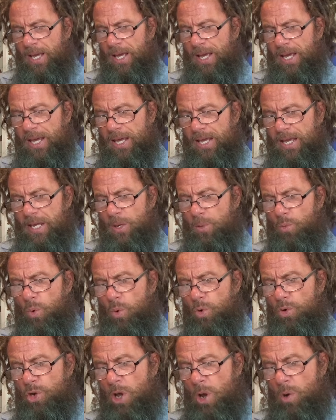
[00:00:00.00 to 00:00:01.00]
he
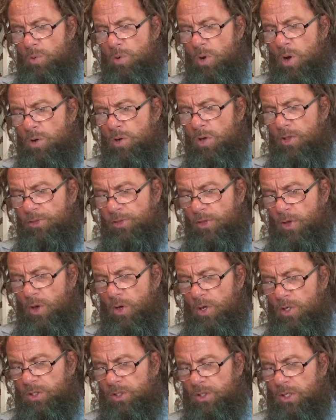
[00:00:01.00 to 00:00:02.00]
will no longer
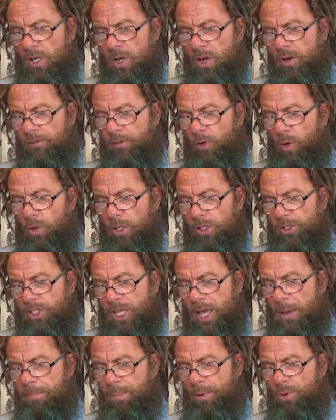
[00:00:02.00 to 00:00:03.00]
thirst for the
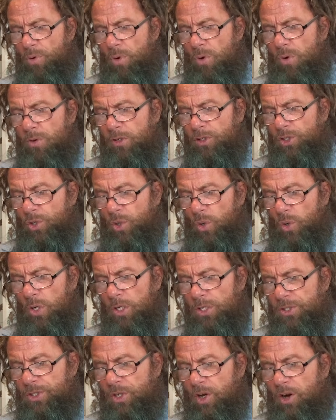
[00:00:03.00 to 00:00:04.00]
temporary
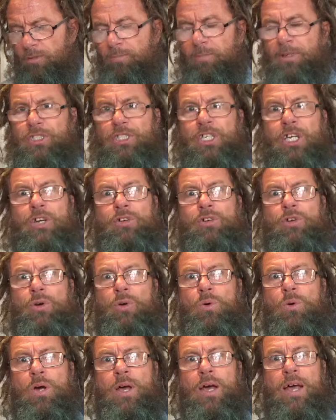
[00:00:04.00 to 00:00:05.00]
joys of
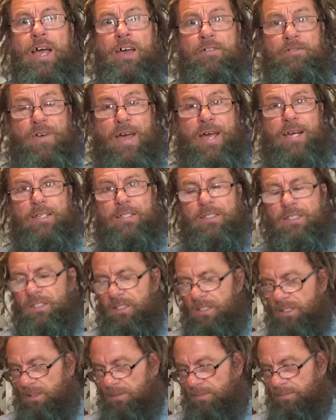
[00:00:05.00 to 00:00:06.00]
material
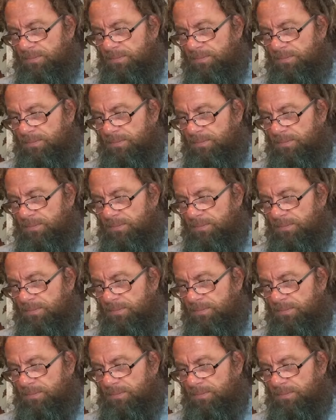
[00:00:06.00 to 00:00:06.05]
effects.